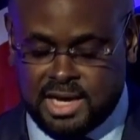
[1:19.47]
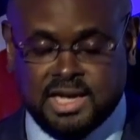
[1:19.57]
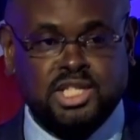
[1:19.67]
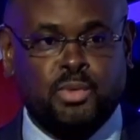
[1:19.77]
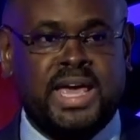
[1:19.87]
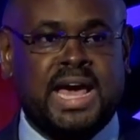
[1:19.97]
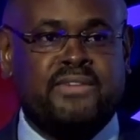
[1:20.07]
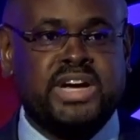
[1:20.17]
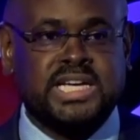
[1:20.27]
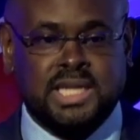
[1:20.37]
so we have
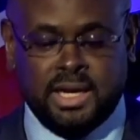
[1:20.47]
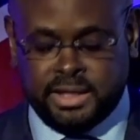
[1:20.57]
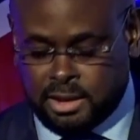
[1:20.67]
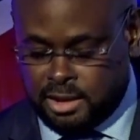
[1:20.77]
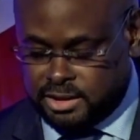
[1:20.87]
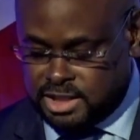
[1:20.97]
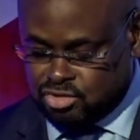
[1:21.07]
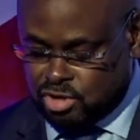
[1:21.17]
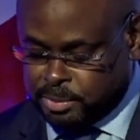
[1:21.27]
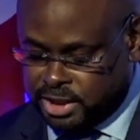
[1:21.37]
as little
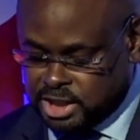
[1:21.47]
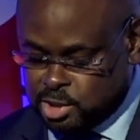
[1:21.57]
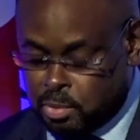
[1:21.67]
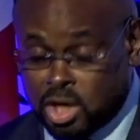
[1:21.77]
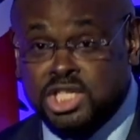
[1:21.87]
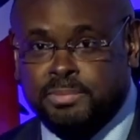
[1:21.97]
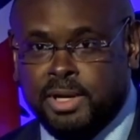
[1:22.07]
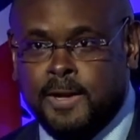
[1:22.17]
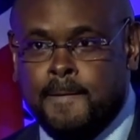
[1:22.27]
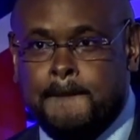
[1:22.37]
disruption as
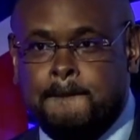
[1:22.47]
possible.